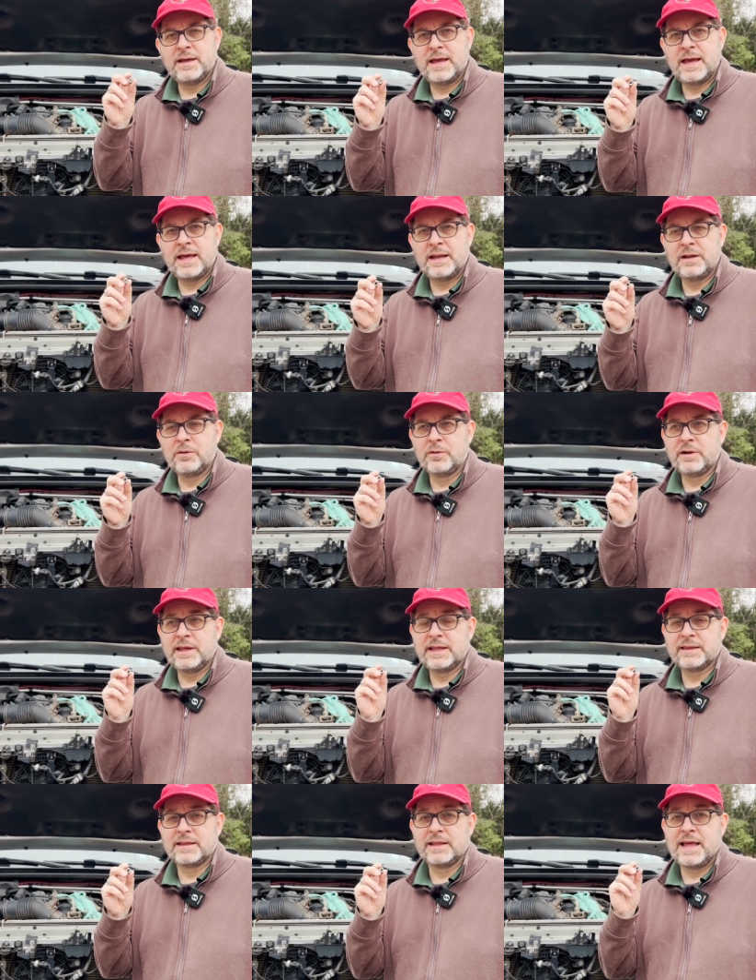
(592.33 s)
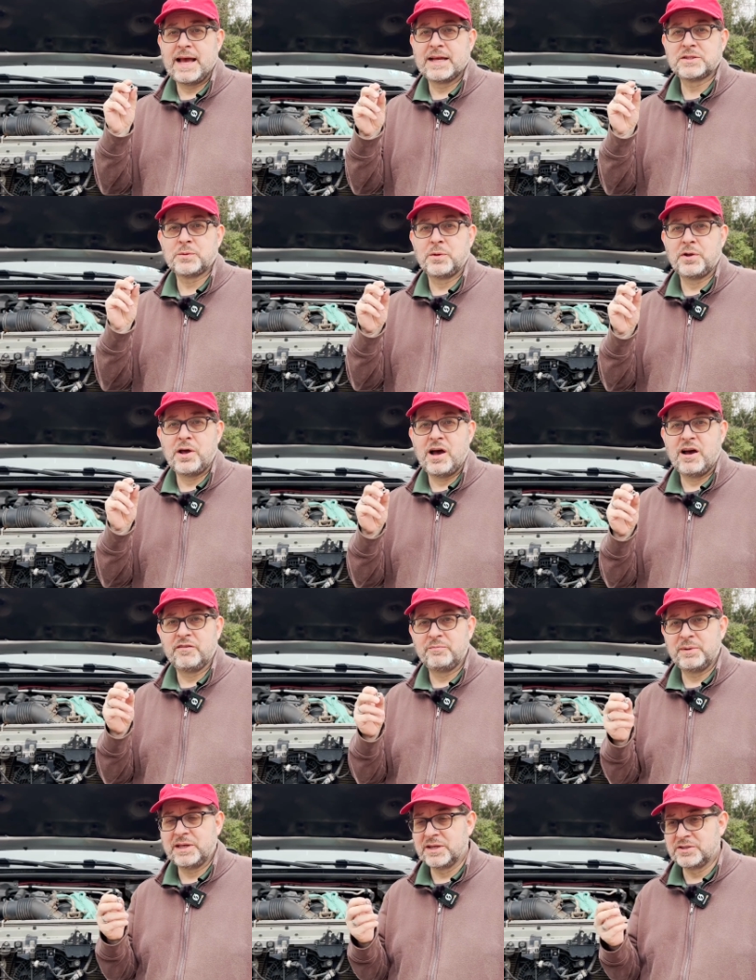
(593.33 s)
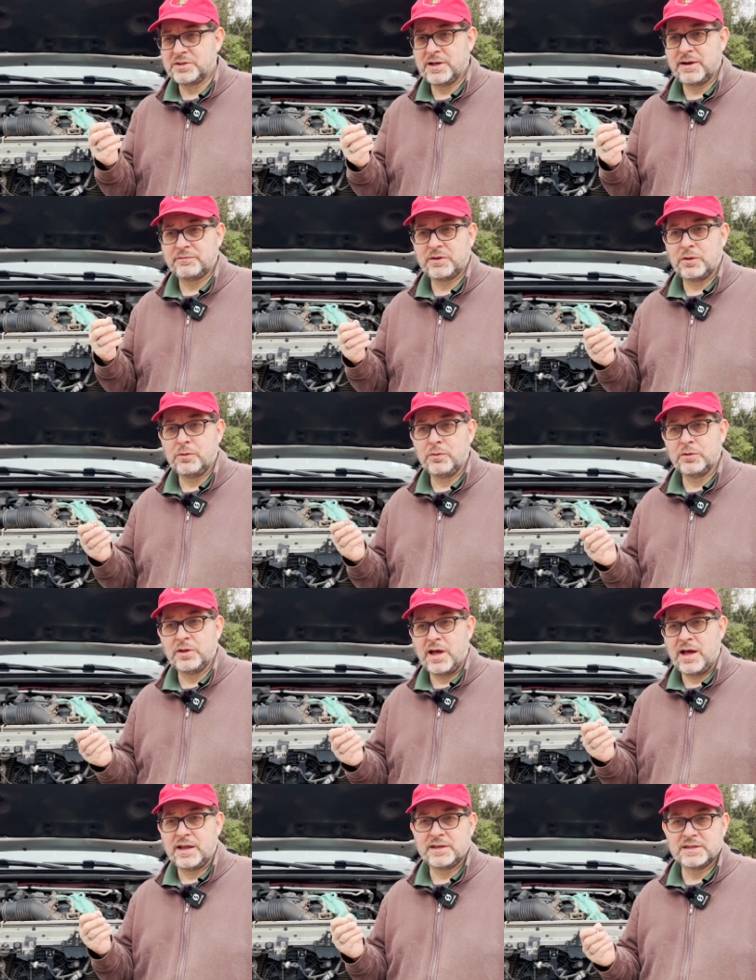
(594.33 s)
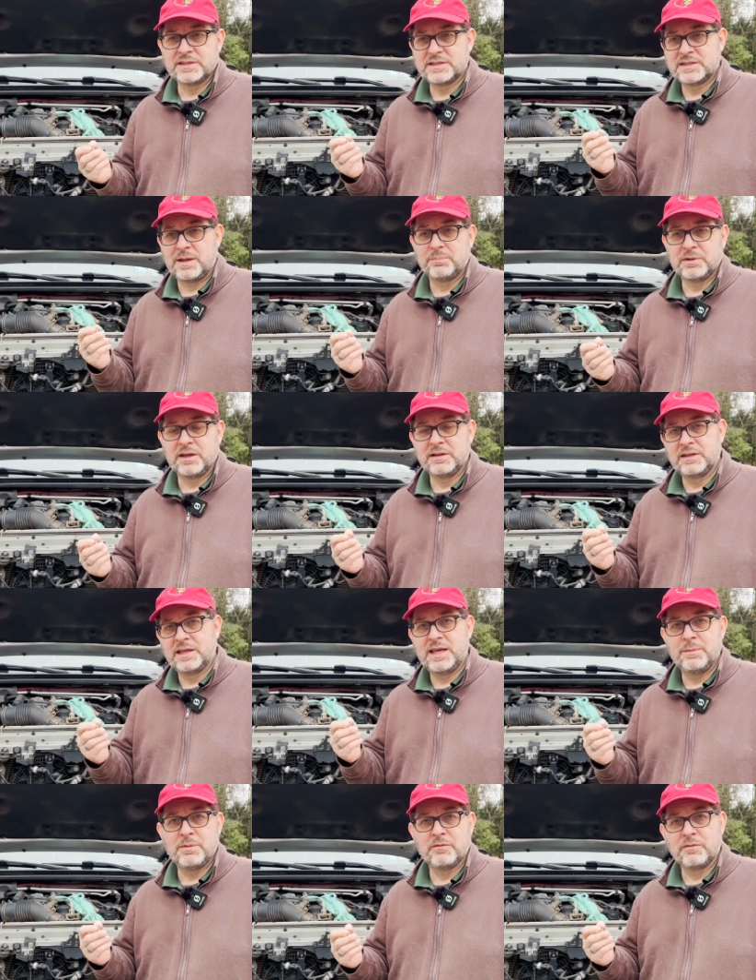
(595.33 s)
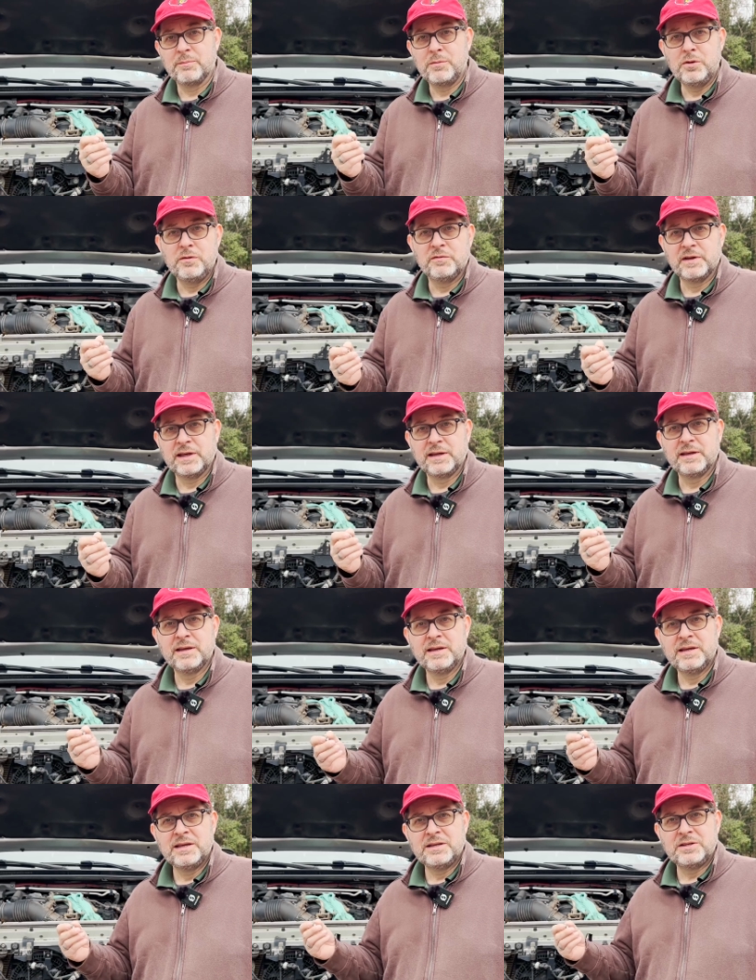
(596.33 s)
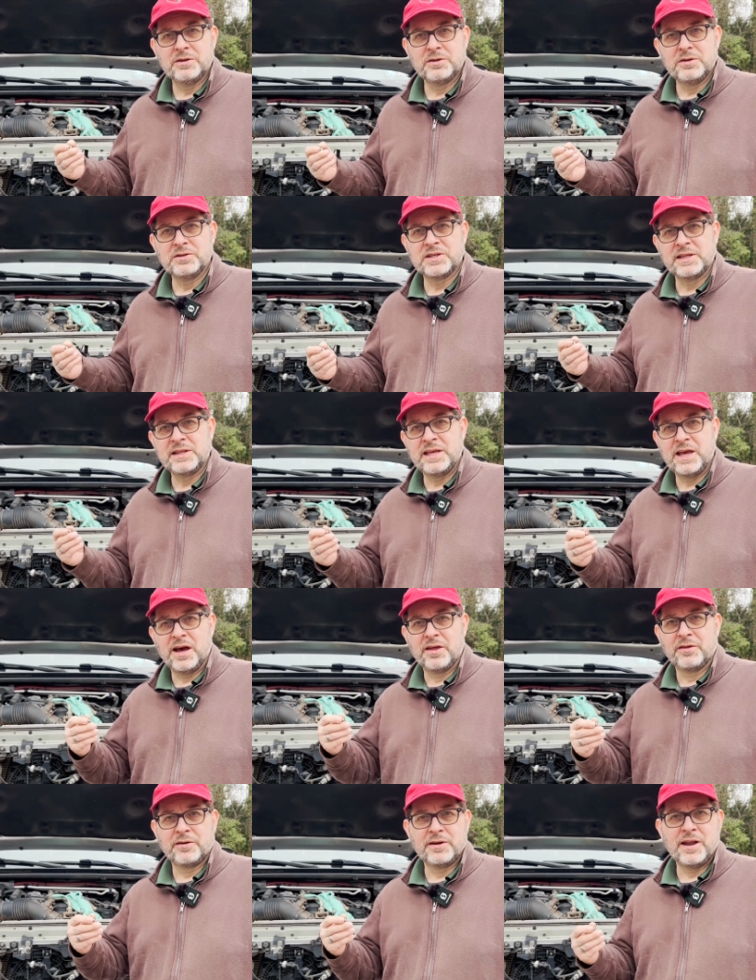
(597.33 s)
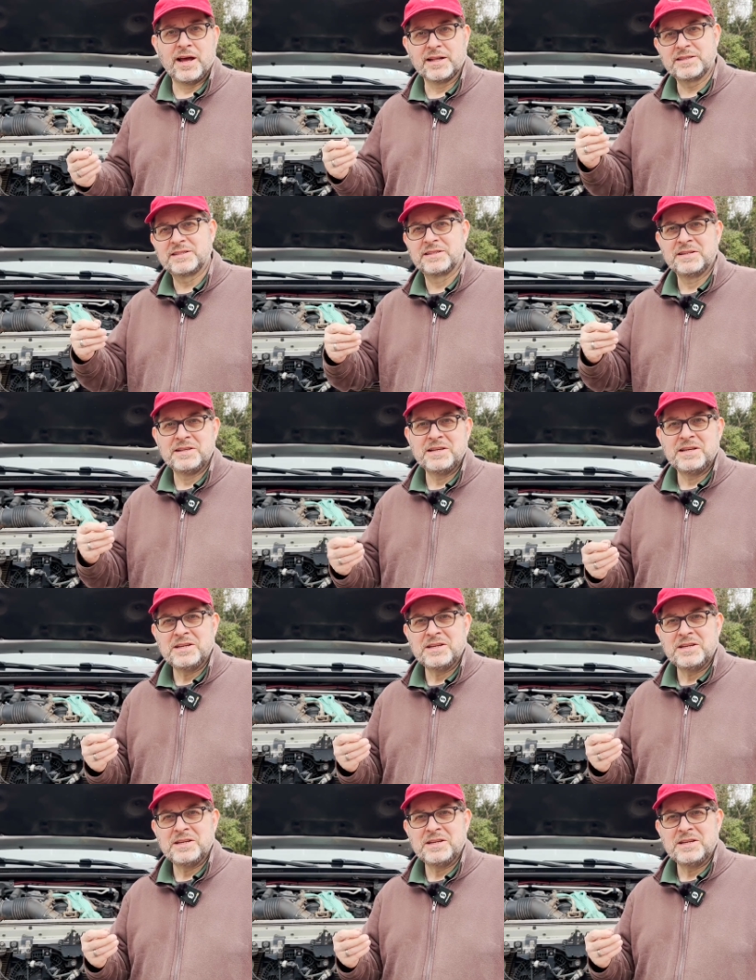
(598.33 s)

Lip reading: and in order to get the last one off, because you have to hold on to something to keep it from moving, you're using the other nuts.